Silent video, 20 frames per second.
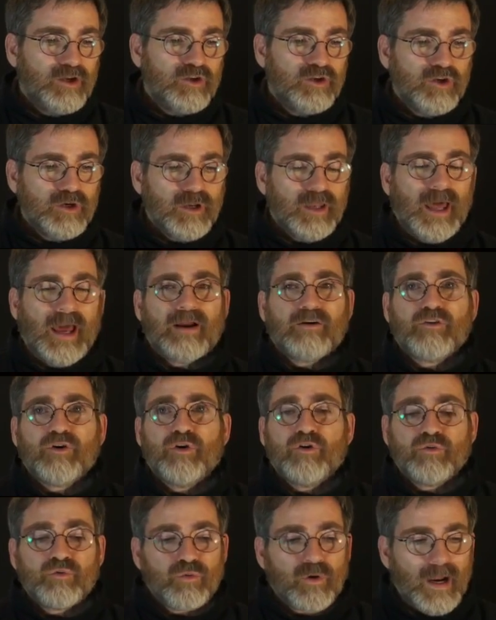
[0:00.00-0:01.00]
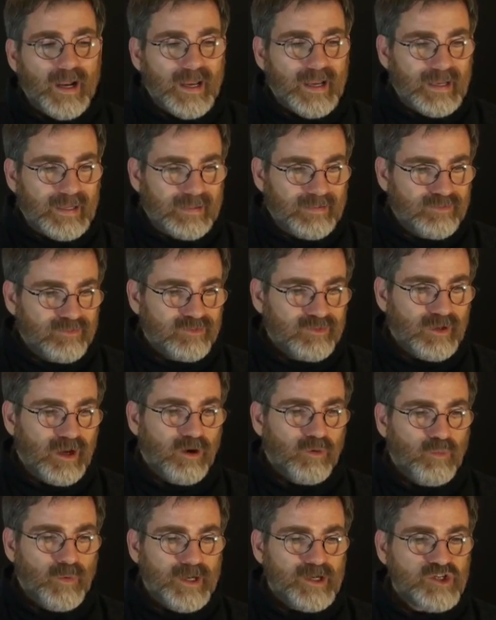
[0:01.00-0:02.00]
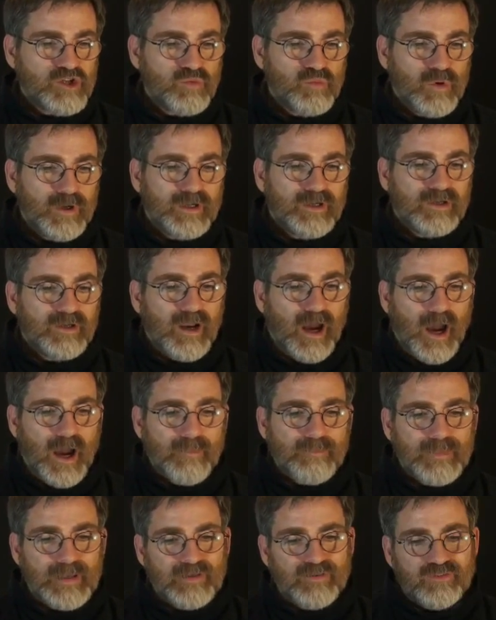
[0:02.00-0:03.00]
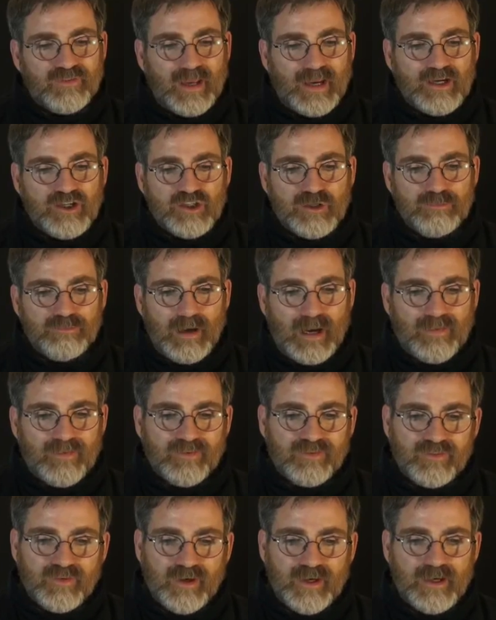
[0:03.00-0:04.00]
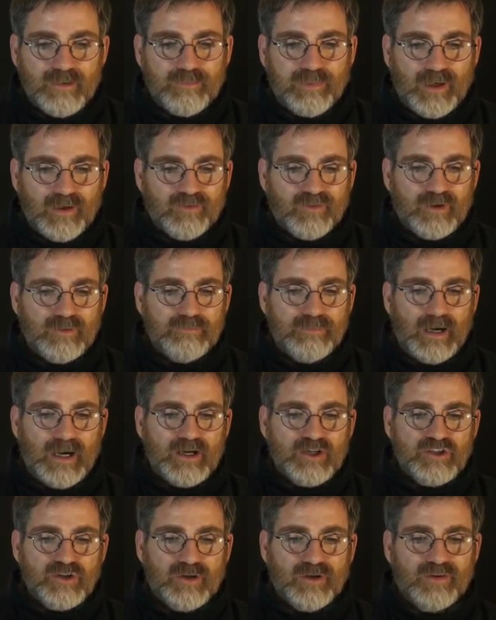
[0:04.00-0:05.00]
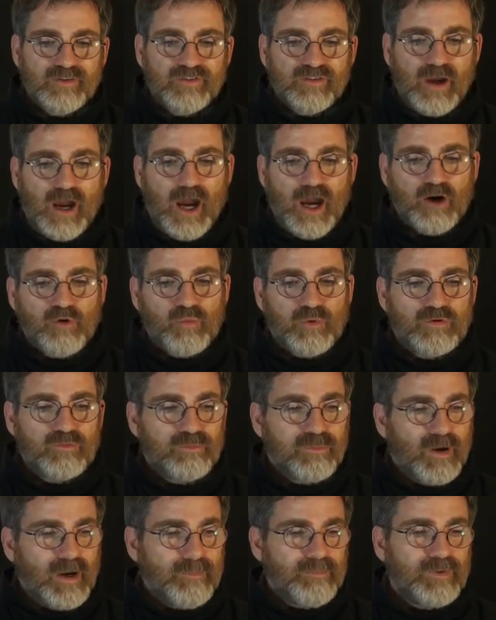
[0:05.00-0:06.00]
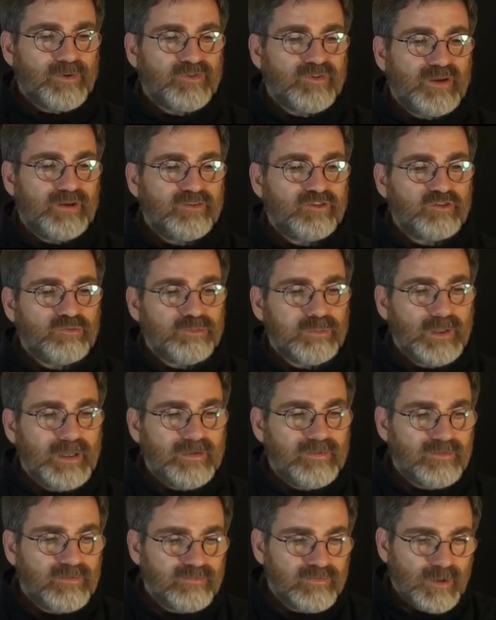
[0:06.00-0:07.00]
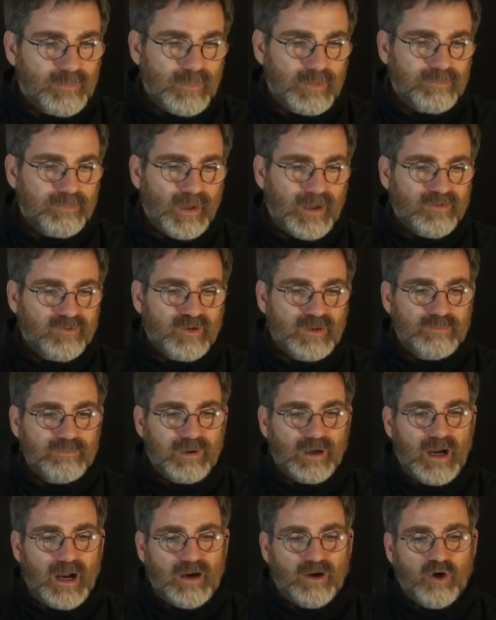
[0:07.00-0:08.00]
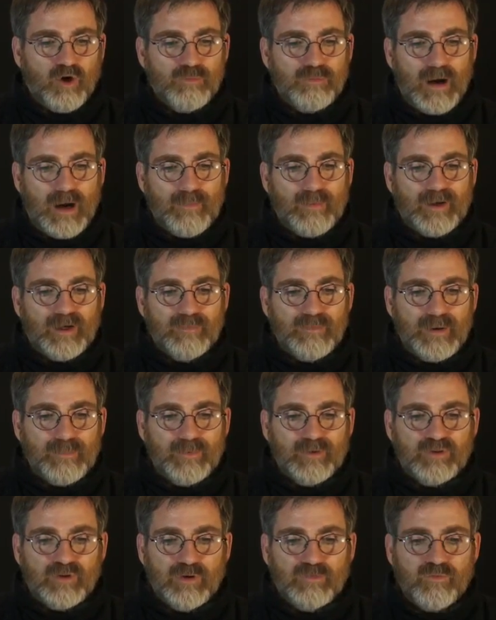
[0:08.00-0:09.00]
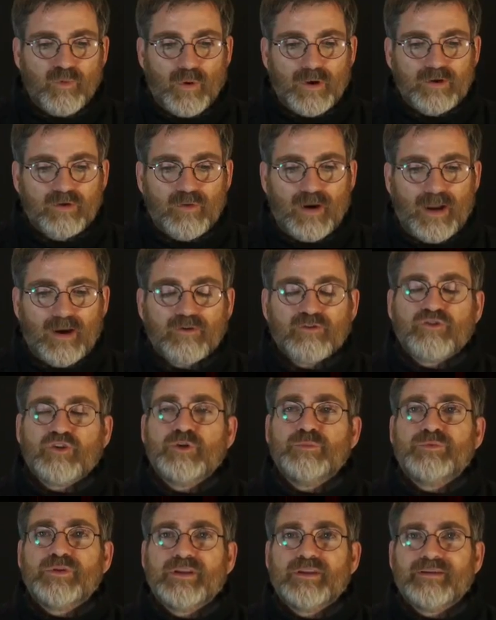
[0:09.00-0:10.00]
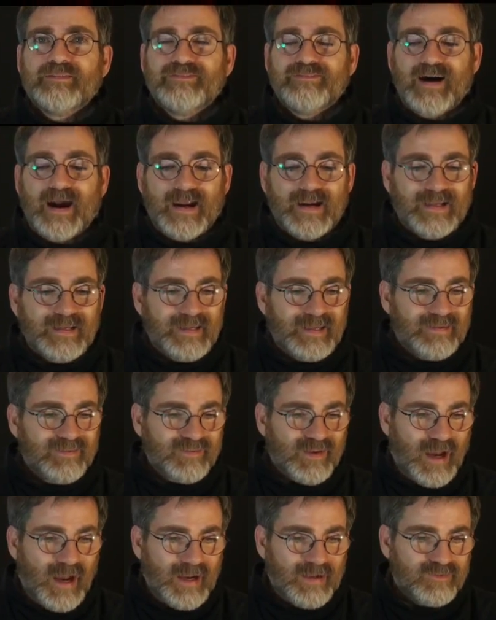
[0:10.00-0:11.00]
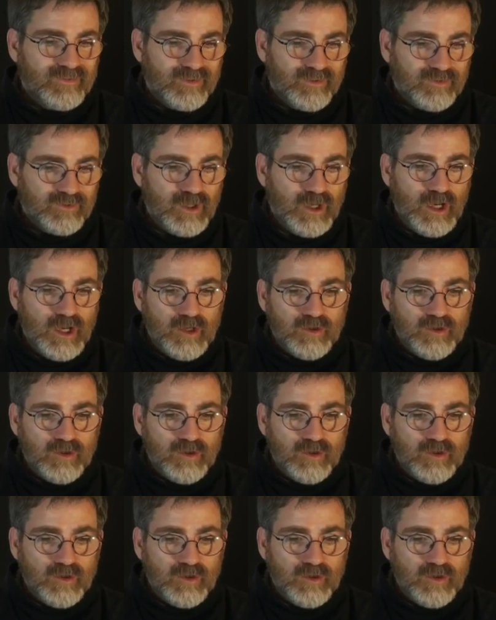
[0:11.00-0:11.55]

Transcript: Unilateral raids, which would not be sanctioned by the Syrian President Bashar Assad, would represent split from a President Barack Obama commitment to avoid ground troops in the fight against ISIS.